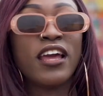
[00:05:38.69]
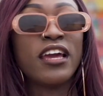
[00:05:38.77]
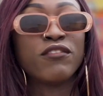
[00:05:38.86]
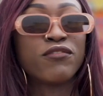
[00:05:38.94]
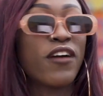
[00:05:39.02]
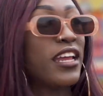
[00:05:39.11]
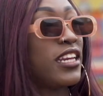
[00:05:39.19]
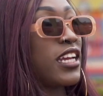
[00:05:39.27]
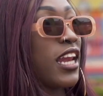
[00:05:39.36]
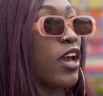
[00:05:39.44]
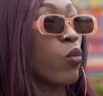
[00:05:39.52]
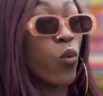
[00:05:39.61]
and finding
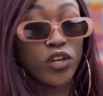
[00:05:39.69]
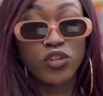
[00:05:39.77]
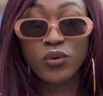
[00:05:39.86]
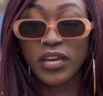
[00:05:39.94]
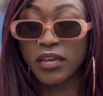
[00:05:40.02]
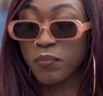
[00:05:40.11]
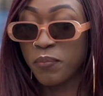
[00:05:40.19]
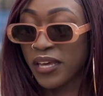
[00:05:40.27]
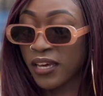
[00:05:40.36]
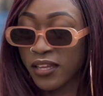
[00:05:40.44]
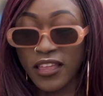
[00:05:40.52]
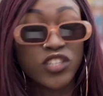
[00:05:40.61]
like what you can
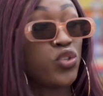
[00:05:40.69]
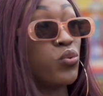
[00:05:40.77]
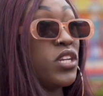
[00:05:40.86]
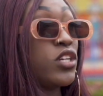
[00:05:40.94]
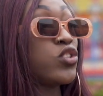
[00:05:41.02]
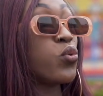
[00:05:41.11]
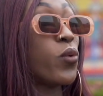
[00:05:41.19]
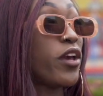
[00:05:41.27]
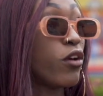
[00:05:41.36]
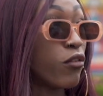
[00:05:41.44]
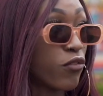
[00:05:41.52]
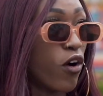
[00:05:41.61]
pick that's unique to where
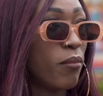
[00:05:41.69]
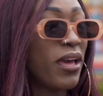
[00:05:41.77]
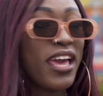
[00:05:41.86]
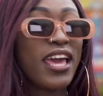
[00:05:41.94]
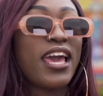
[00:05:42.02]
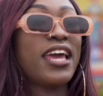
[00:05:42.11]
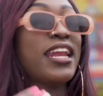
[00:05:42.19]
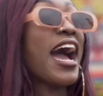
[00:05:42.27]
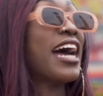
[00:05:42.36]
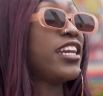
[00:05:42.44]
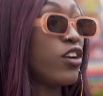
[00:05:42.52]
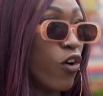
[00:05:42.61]
you're from and
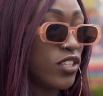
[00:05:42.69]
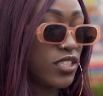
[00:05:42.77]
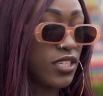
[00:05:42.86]
adding on